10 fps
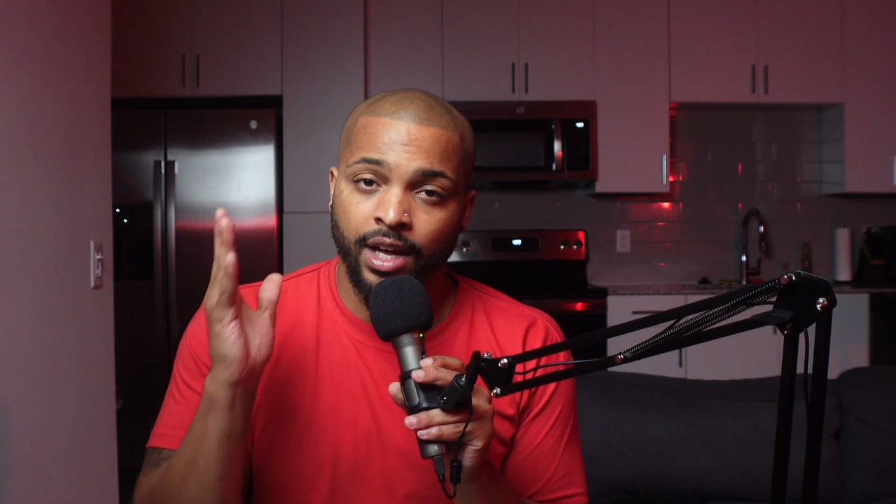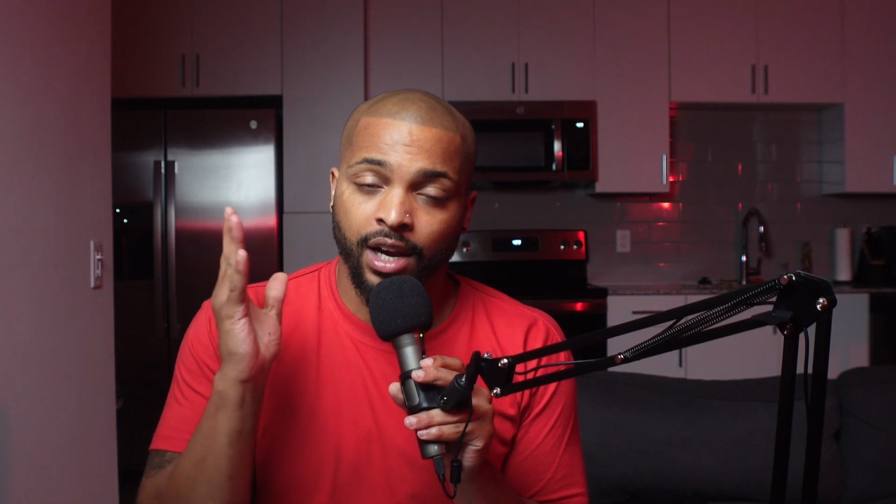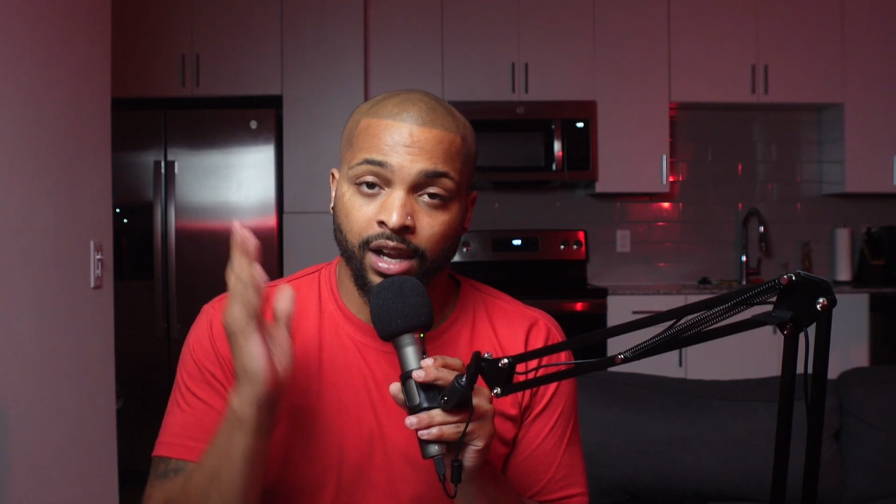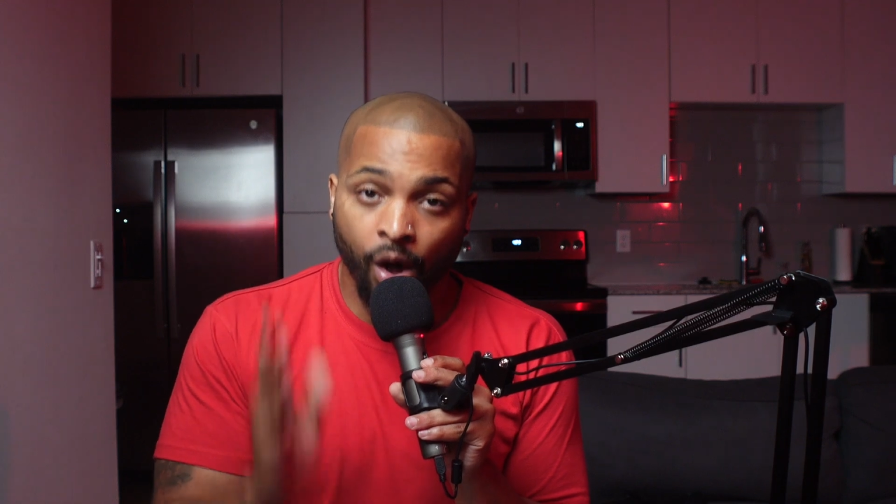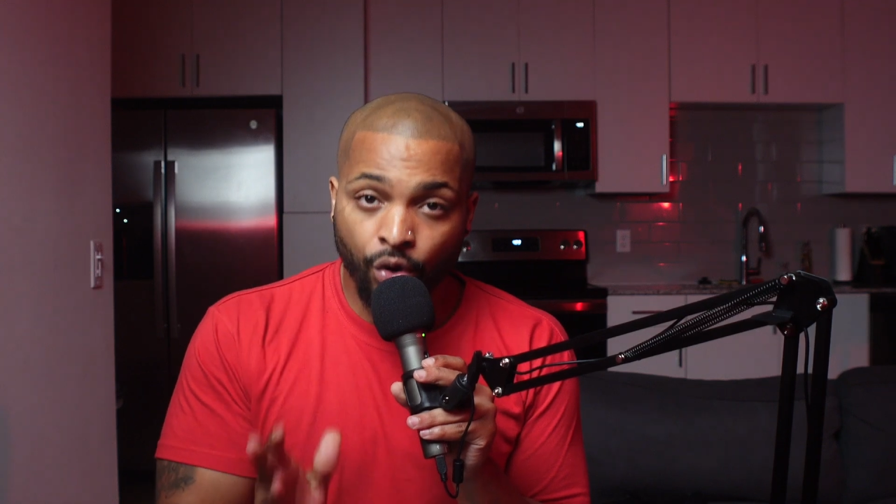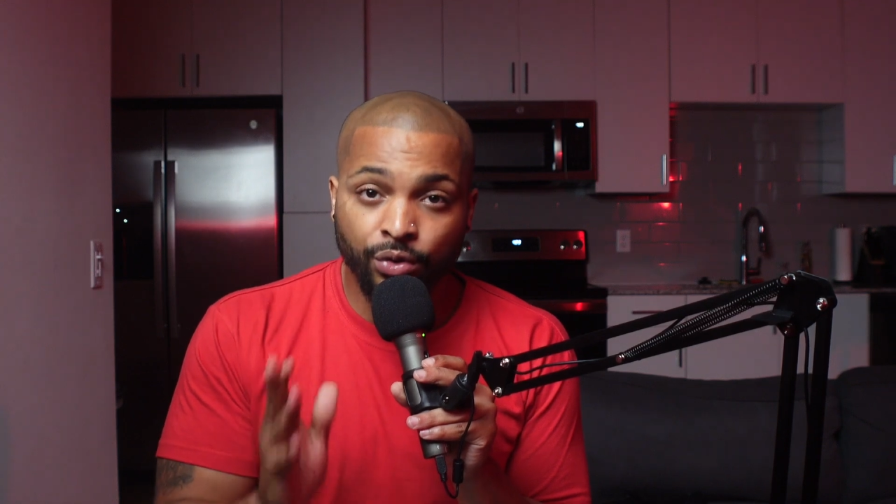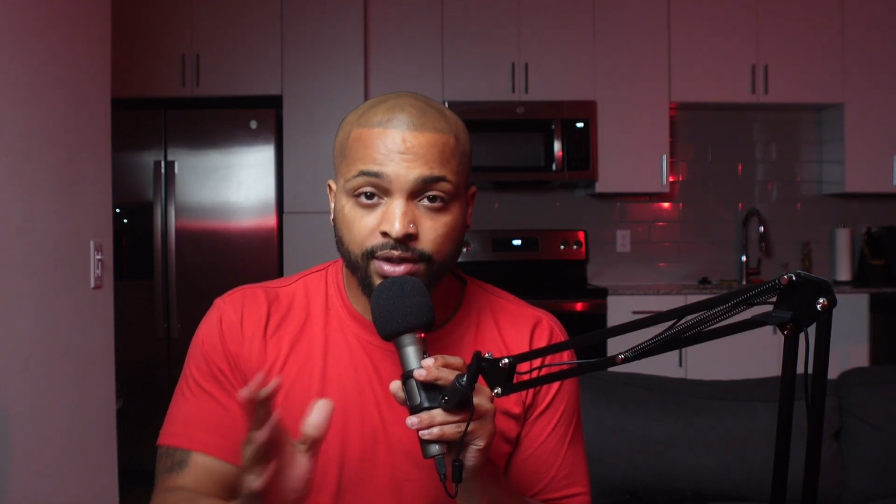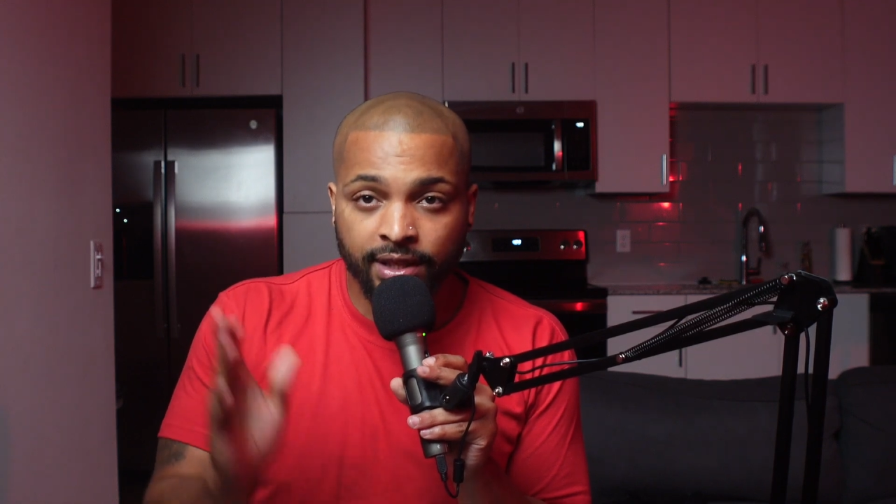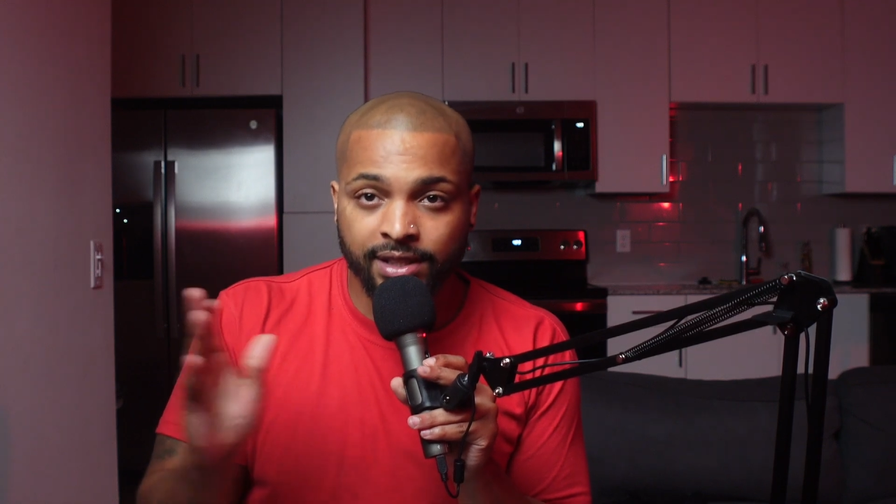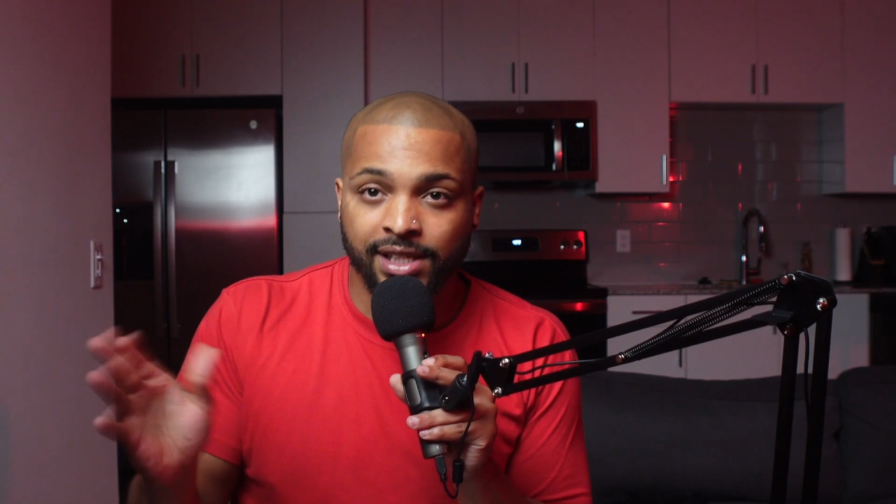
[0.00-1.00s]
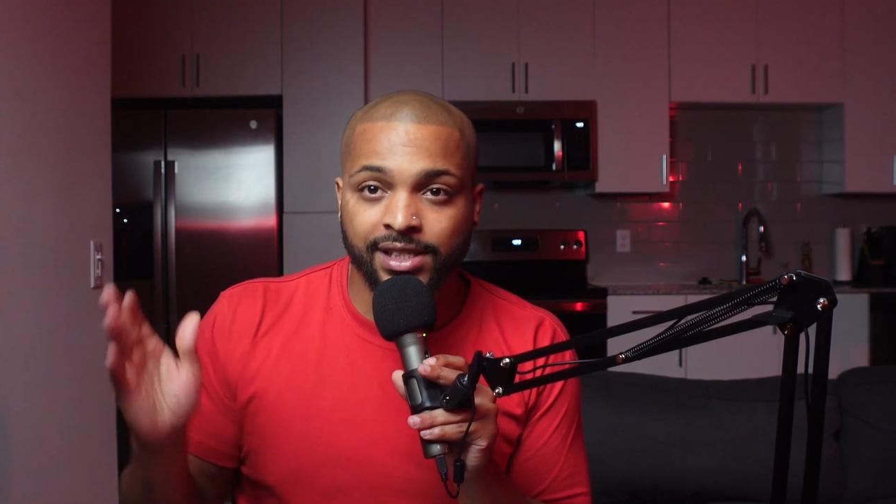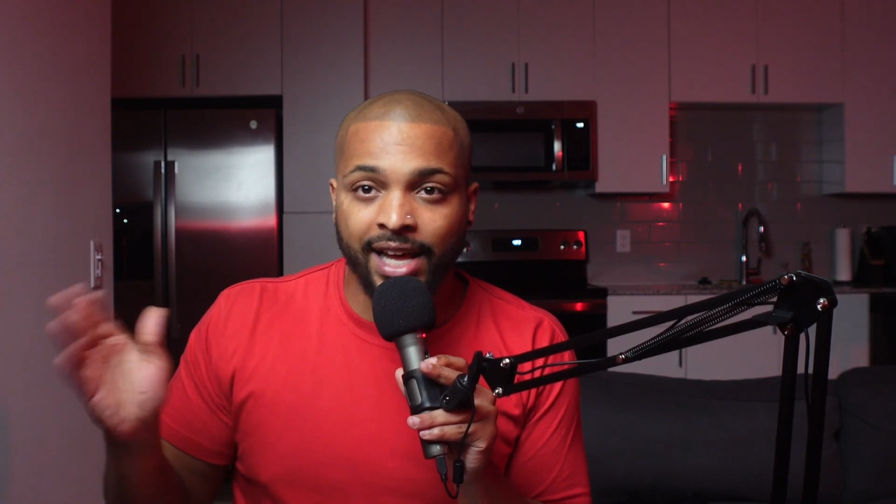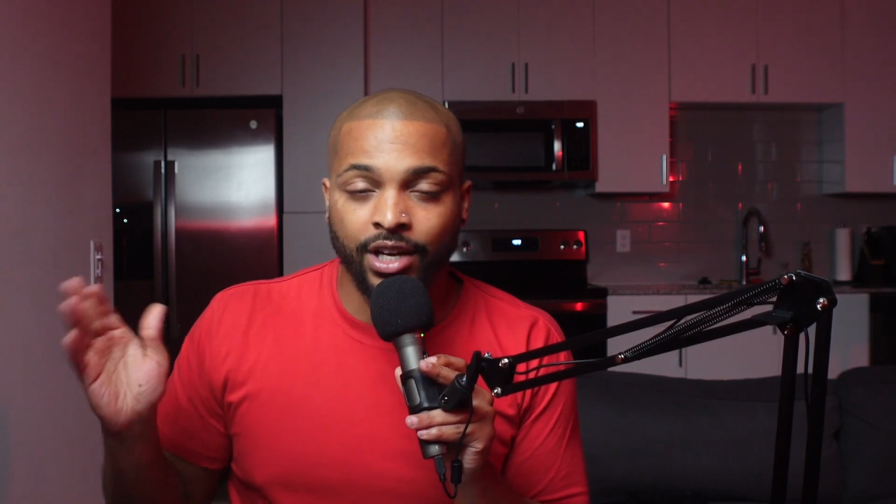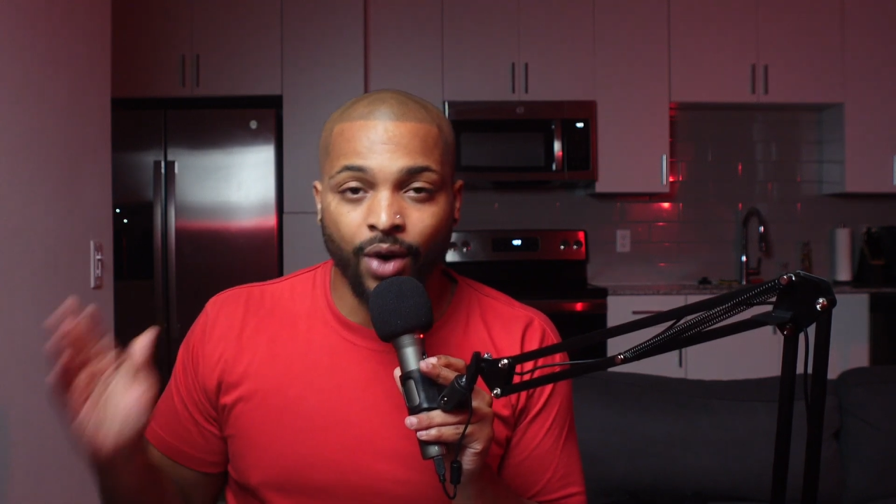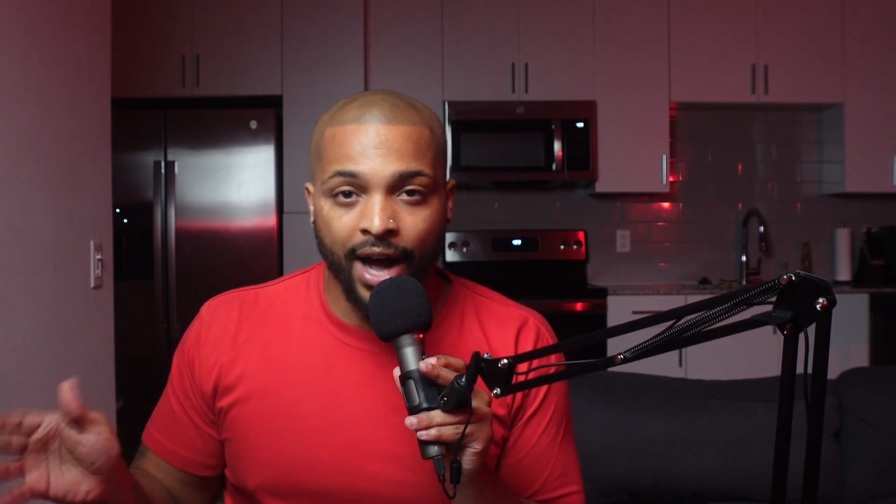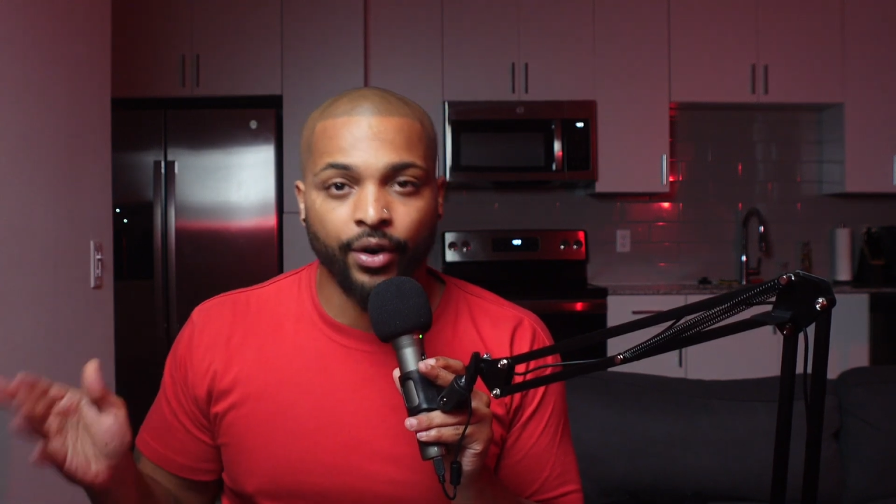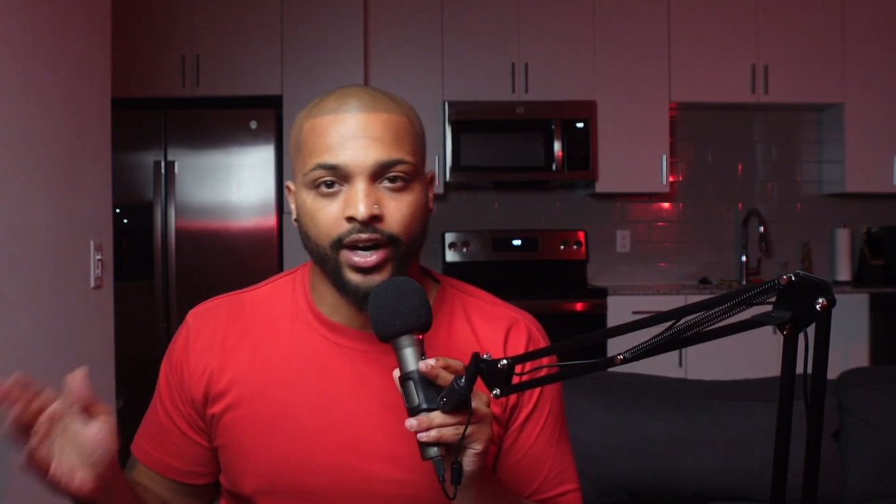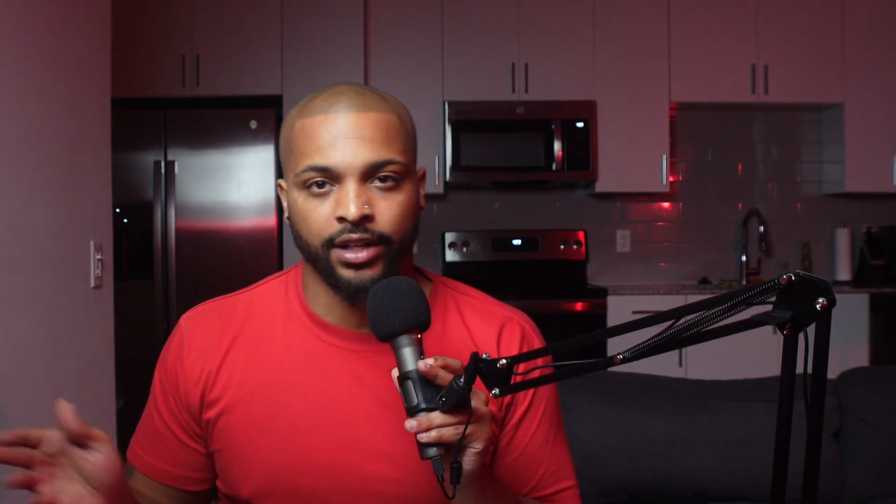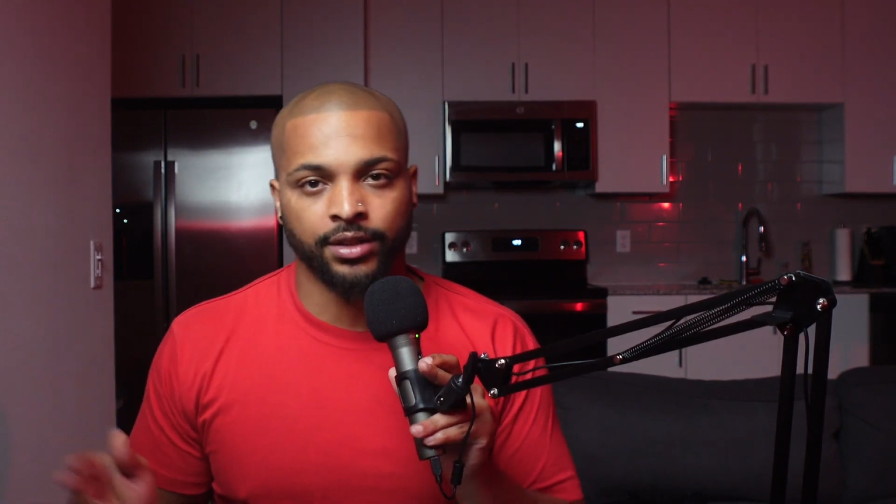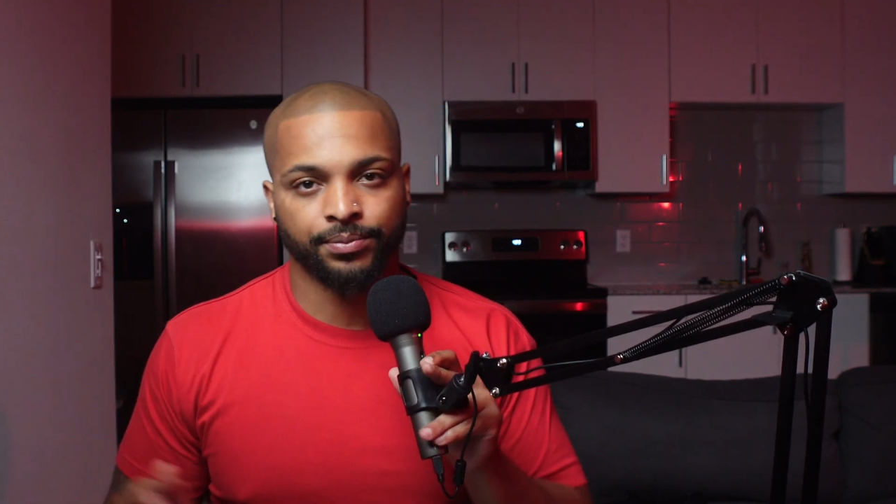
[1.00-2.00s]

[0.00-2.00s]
local to the Cincinnati, Ohio area.